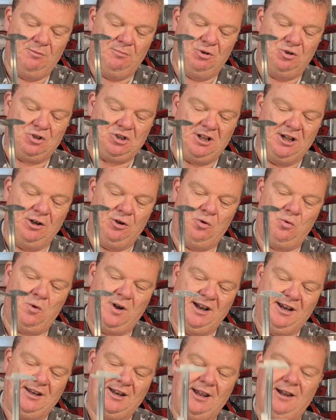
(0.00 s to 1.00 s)
push that all the
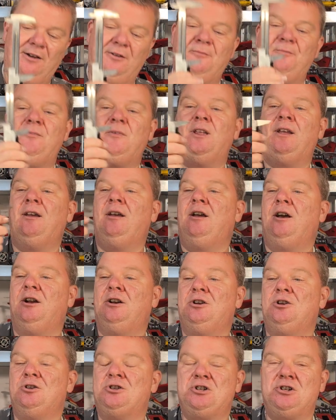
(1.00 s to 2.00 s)
way down,
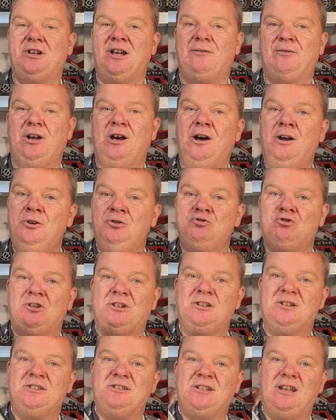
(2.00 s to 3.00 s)
and you should have
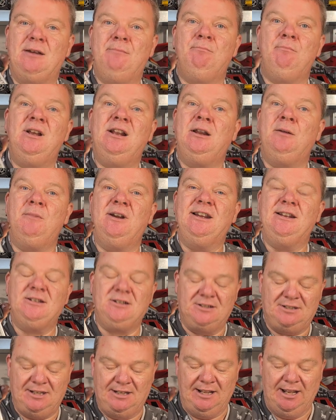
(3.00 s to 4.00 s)
110
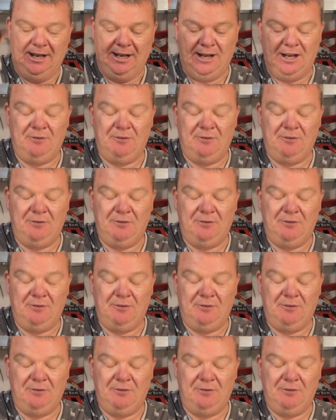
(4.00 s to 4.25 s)
millimeters in there.